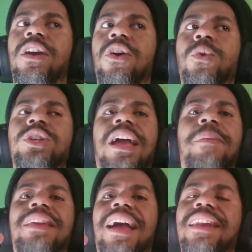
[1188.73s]
Which, I
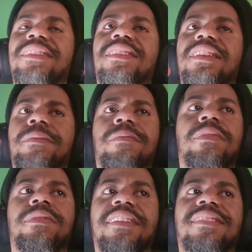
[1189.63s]
mean, honestly,
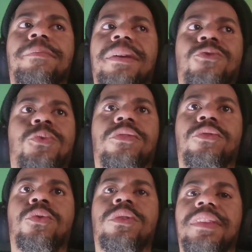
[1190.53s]
that's the best way of
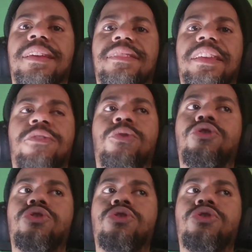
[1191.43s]
doing things. Like, if you're